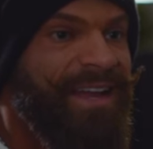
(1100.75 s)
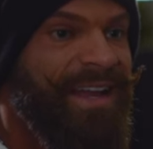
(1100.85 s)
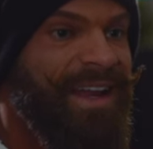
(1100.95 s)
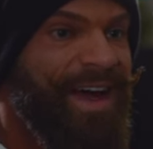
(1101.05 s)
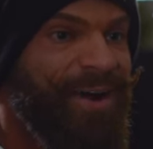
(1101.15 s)

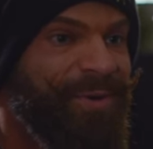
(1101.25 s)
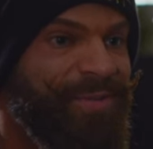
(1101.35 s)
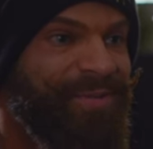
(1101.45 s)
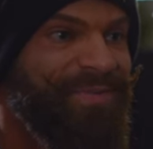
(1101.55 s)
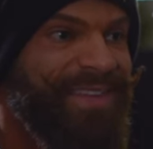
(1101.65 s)
And
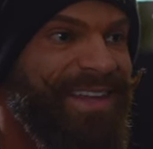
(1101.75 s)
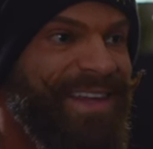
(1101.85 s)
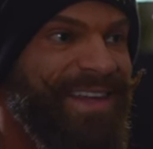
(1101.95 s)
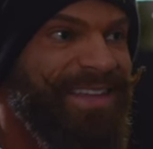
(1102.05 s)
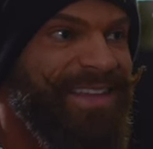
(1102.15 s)
now
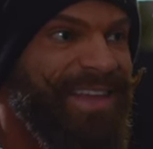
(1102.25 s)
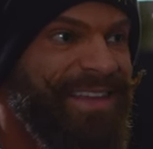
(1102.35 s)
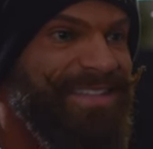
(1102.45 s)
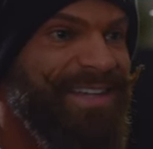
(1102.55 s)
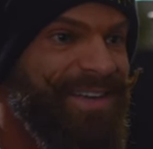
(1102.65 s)
it
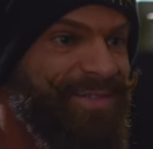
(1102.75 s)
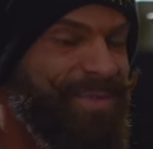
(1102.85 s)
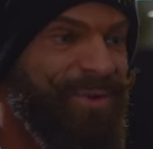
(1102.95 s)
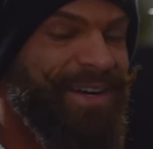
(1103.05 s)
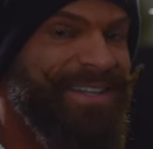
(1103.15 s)
gets even
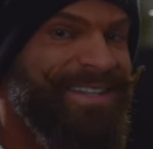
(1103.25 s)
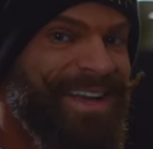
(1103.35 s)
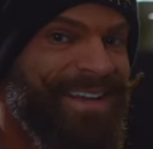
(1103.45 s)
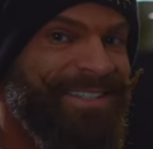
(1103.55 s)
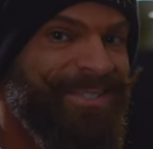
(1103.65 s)
more
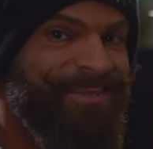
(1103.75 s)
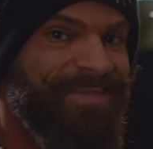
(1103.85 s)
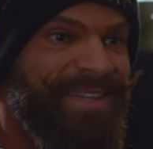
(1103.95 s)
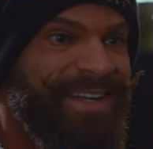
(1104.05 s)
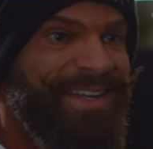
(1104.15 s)
excited.
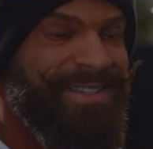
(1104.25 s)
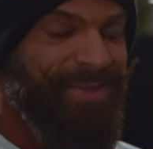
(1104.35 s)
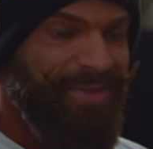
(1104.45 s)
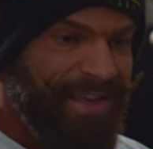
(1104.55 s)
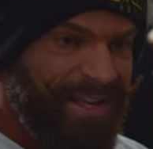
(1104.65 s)

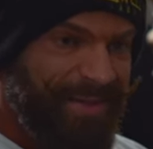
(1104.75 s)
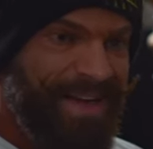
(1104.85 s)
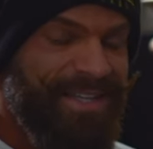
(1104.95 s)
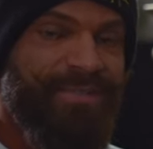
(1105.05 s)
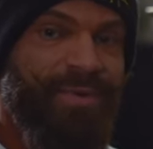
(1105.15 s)
So thank you
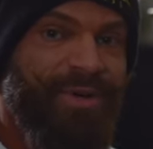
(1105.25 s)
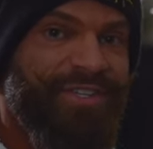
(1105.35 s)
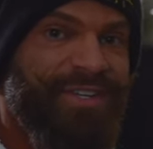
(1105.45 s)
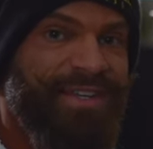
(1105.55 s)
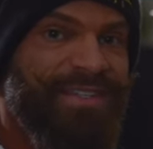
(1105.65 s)
guys for
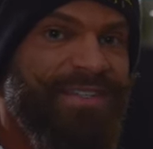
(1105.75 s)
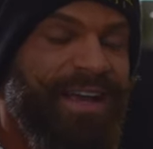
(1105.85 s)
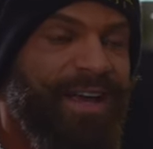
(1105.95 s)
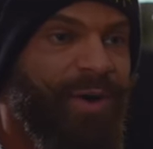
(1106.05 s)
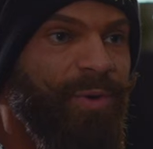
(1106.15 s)
watching this.
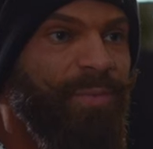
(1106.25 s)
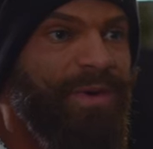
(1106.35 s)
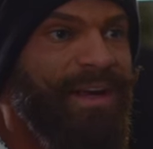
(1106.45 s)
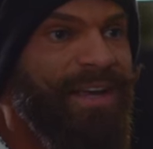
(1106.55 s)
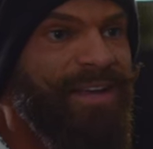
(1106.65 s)
I hope
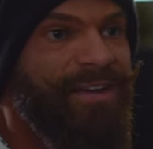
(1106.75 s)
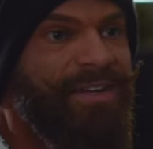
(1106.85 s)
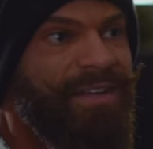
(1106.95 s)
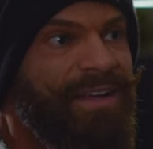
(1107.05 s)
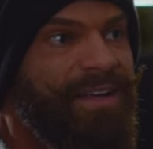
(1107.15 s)
I
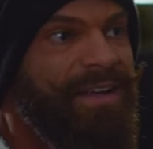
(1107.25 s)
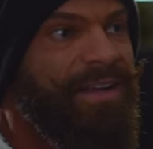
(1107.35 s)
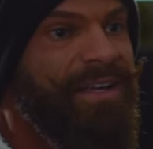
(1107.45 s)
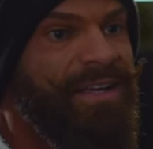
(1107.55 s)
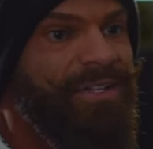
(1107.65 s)
could
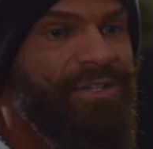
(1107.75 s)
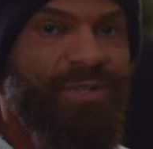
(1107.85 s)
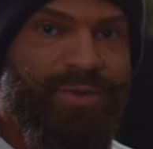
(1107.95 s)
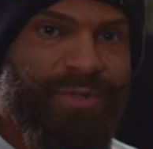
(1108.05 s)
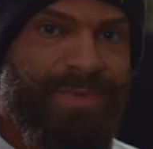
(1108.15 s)

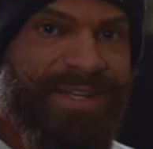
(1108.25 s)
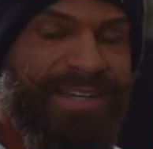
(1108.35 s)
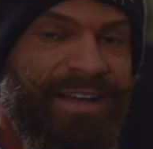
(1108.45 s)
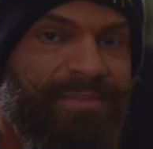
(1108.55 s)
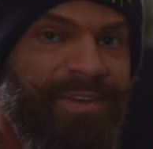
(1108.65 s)
introduce
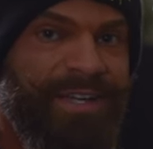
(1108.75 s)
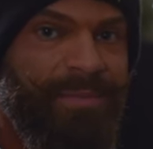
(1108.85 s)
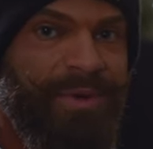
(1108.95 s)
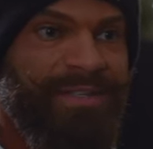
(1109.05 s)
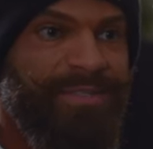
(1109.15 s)
myself a little
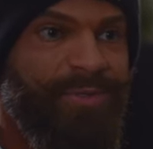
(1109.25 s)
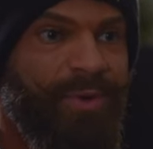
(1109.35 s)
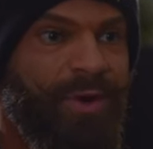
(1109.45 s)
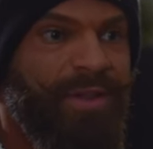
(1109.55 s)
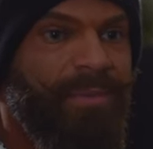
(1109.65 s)
bit to
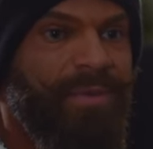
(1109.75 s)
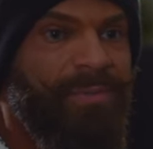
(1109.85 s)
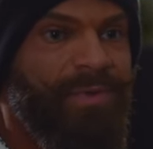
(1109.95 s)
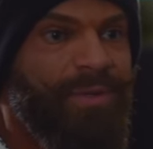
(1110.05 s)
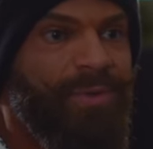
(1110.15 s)
all the
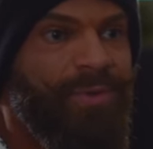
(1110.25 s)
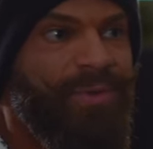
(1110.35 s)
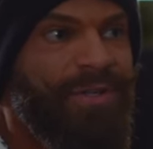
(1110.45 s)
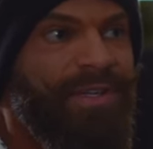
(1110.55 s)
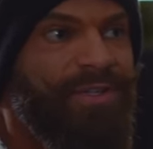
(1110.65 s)
people
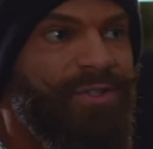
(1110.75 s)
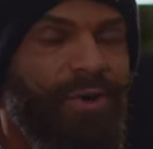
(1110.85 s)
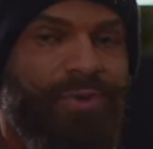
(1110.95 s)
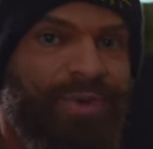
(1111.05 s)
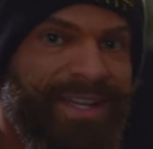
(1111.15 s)
who
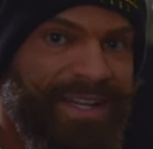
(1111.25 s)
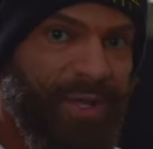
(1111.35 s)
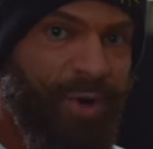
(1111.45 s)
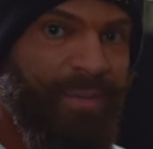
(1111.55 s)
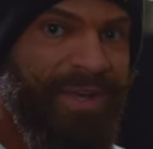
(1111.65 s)
don't really
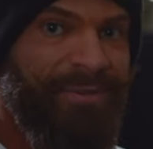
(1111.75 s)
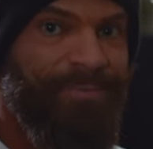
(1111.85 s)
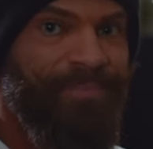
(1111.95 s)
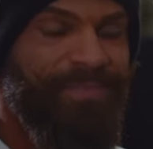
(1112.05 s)
know me.